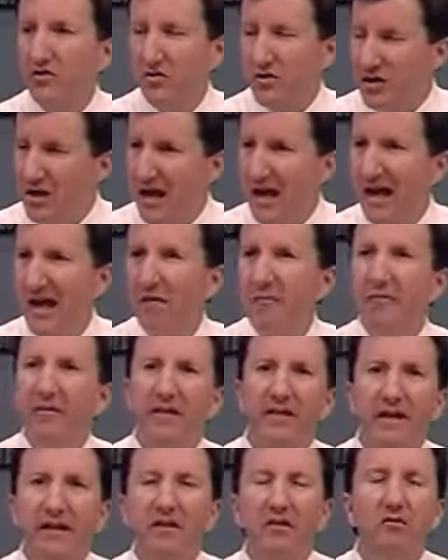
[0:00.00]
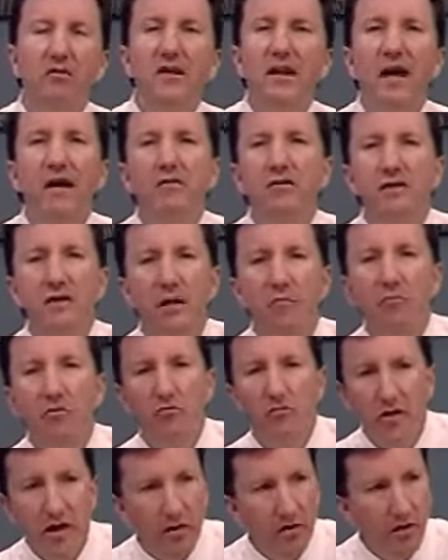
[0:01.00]
are down. We think they're down
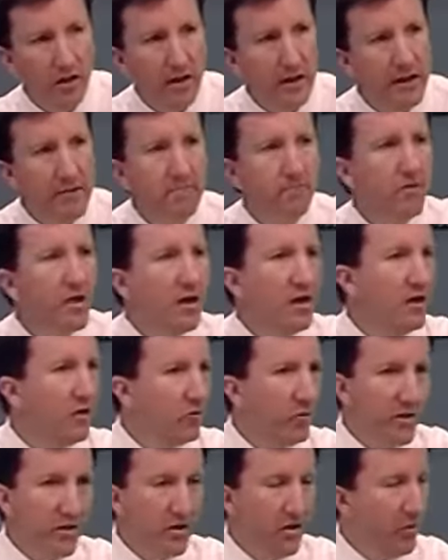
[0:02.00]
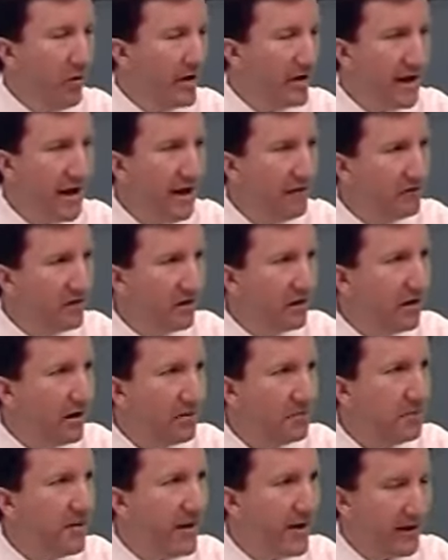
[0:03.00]
temporarily. We don't want to have to
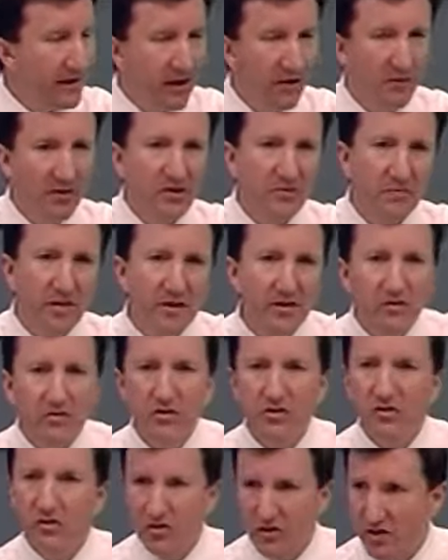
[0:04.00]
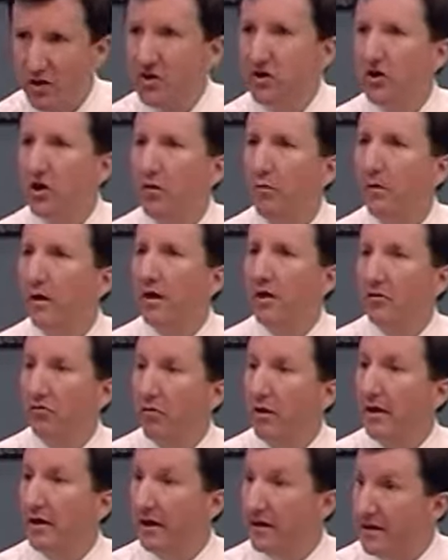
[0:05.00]
cut back our expenditures. This year we're going to
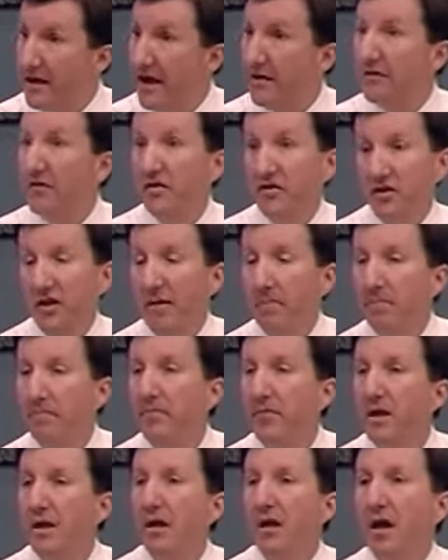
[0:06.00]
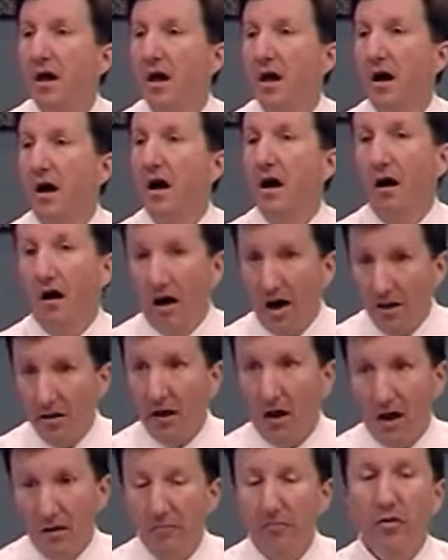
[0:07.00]
run a deficit
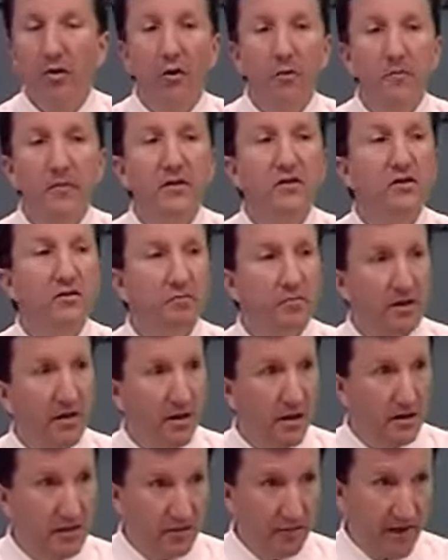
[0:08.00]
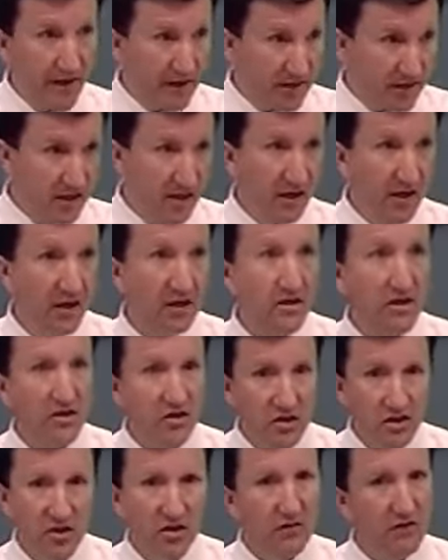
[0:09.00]
on purpose because that's the
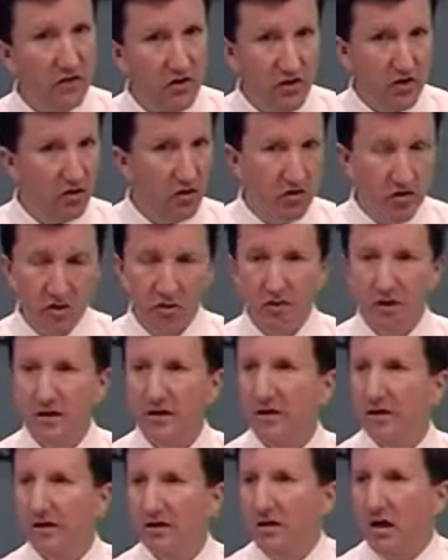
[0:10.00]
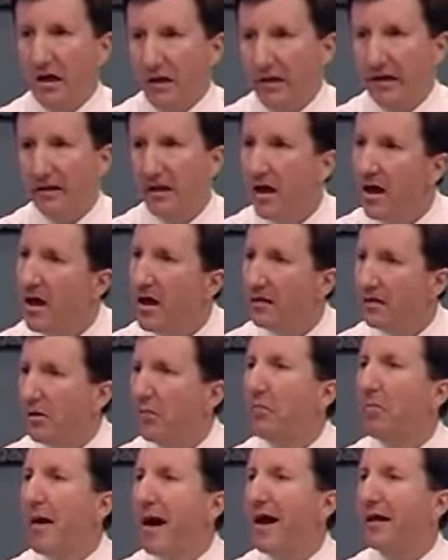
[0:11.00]
conditions of the church. So it's not like the
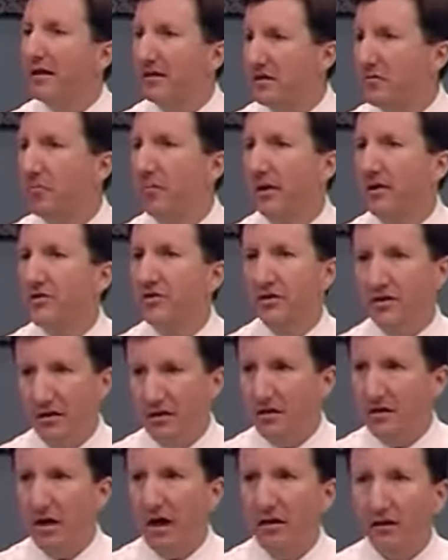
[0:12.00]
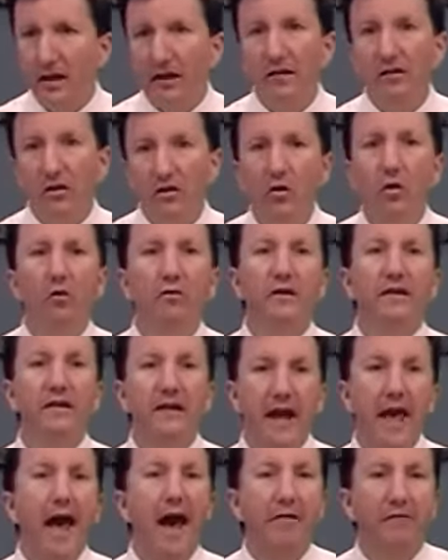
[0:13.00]
balanced budget is not like the golden
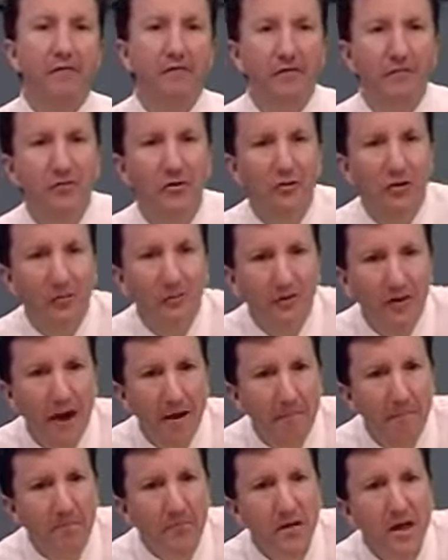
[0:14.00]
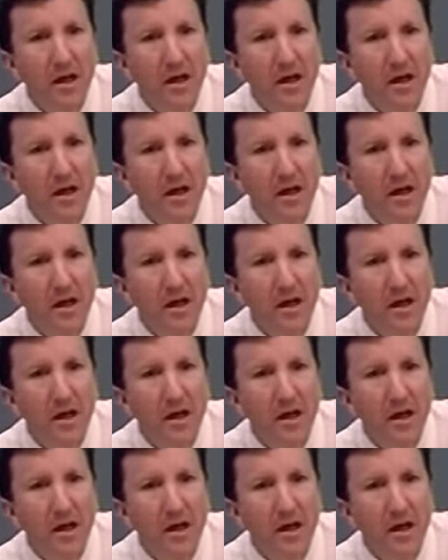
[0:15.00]
calf, you know what I'm saying?